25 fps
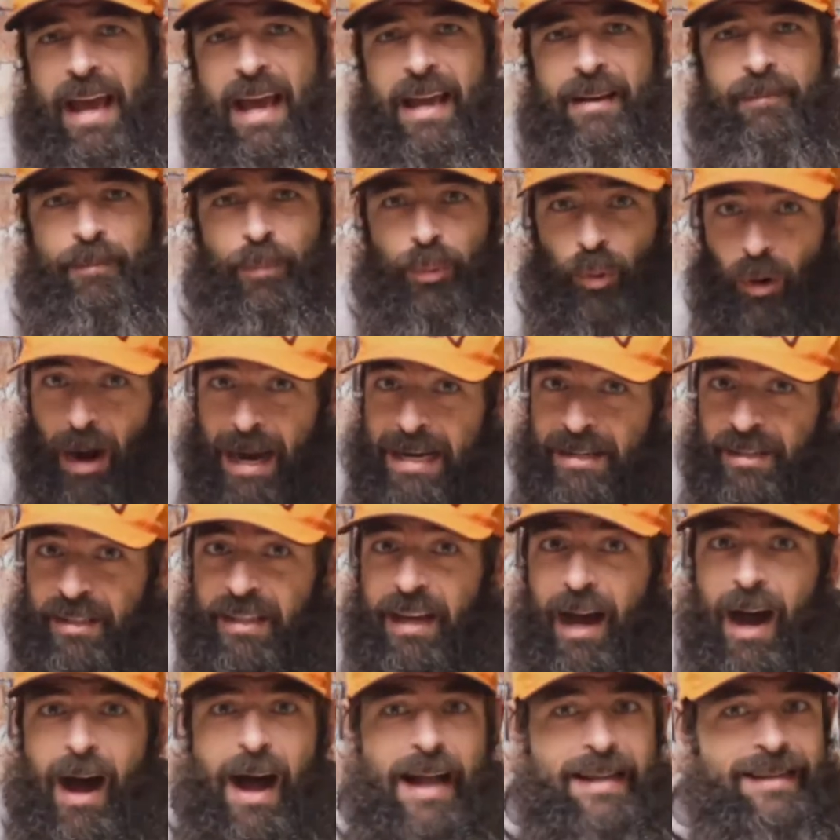And praise
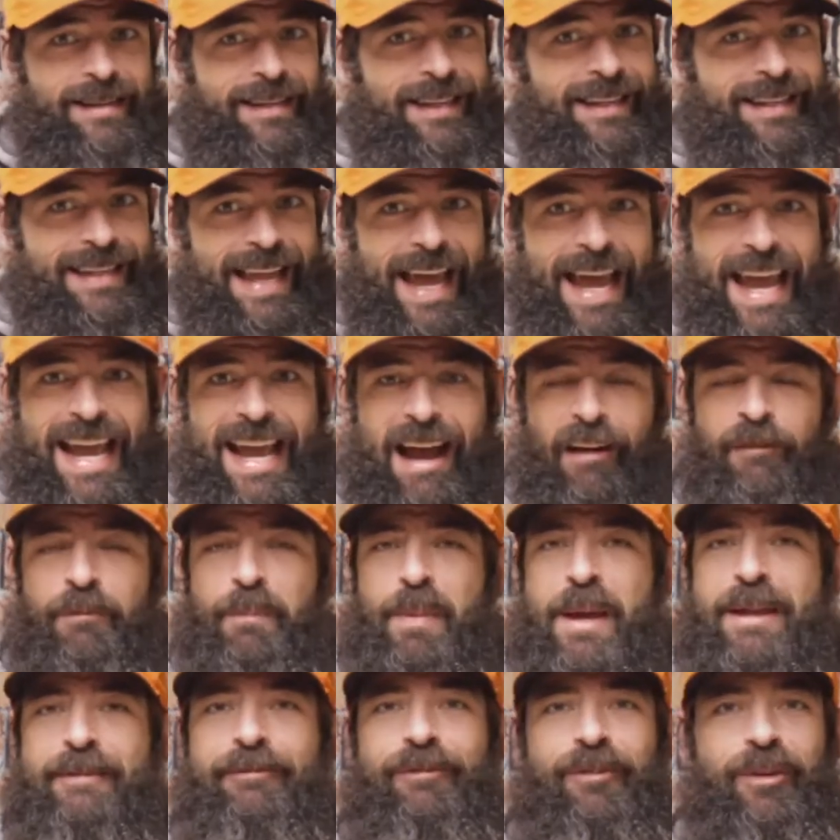God, today
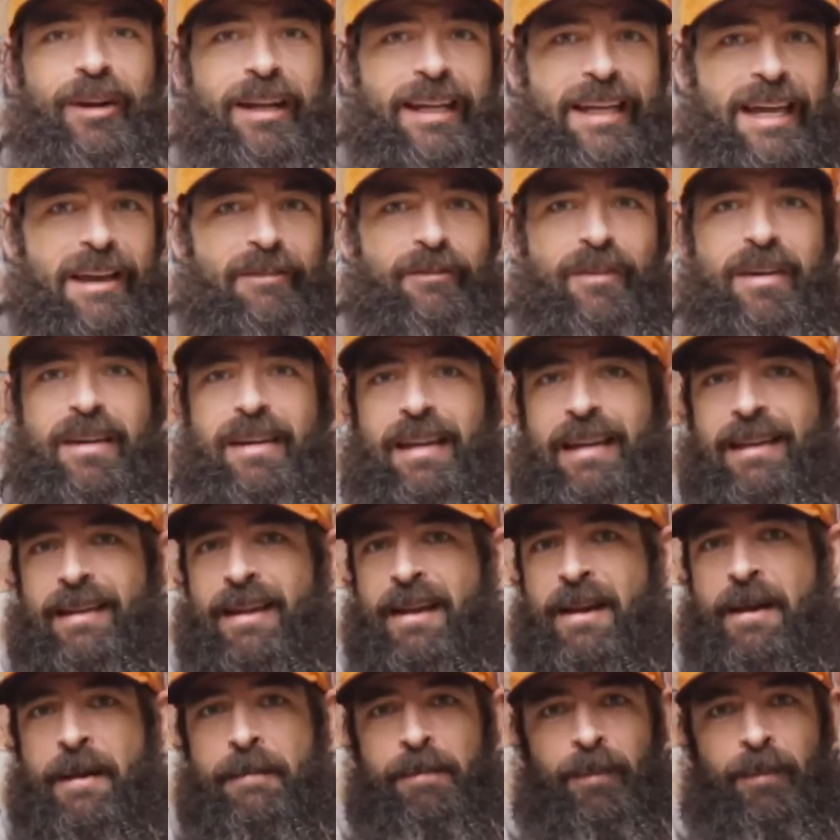I've been forgiven and